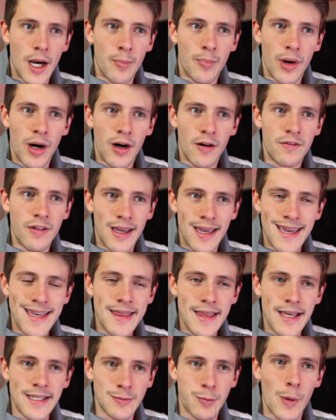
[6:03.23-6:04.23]
above
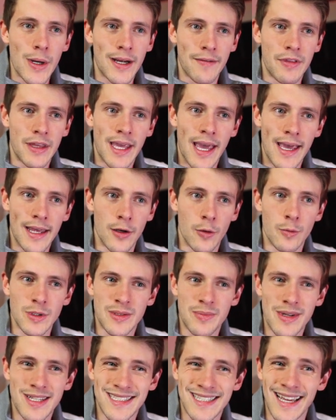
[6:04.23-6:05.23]
in this wick of the candle,
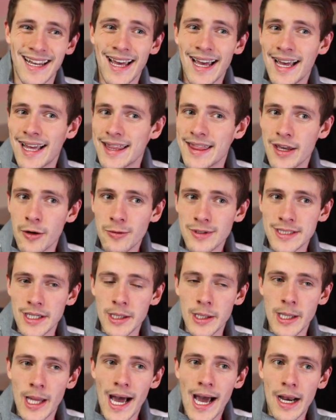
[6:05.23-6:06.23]
which means that there was a
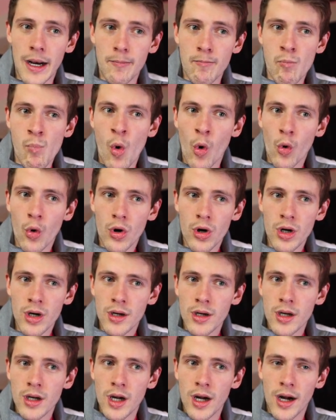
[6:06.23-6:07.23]
lot
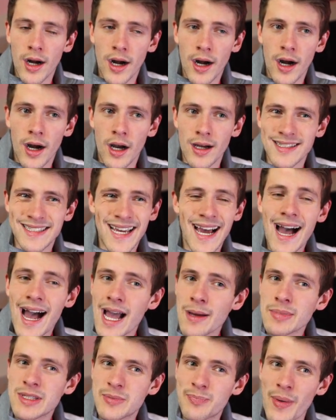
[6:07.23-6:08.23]
more uh,
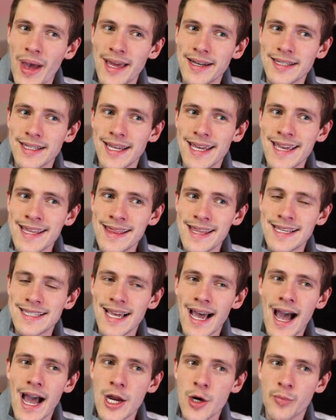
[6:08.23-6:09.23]
time spent in these
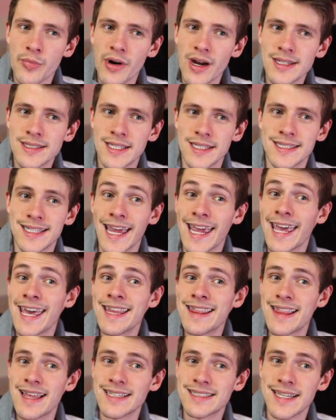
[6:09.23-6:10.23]
higher prices
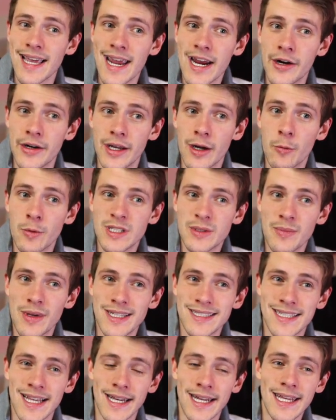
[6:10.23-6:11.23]
in this area, which
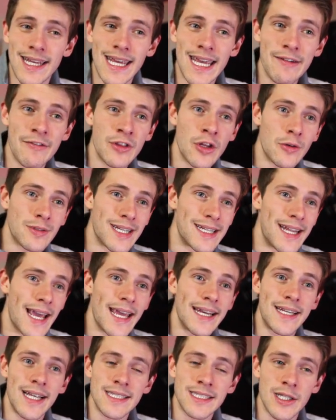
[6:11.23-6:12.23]
means that even though
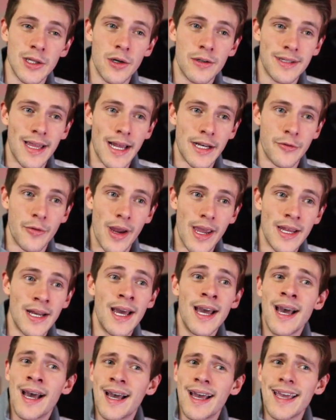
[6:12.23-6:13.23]
today doesn't look that great,
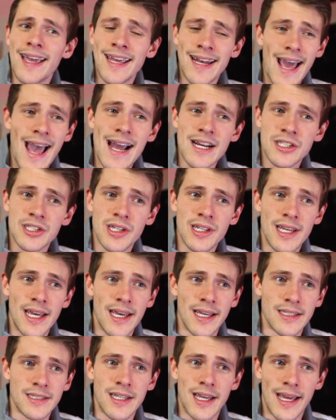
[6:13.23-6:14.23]
it actually
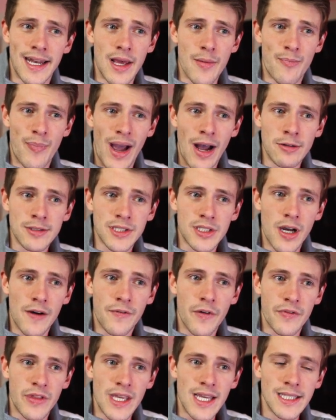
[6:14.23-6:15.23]
is. And it bounced
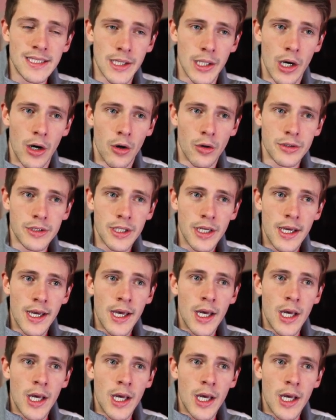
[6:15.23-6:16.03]
off of these lows,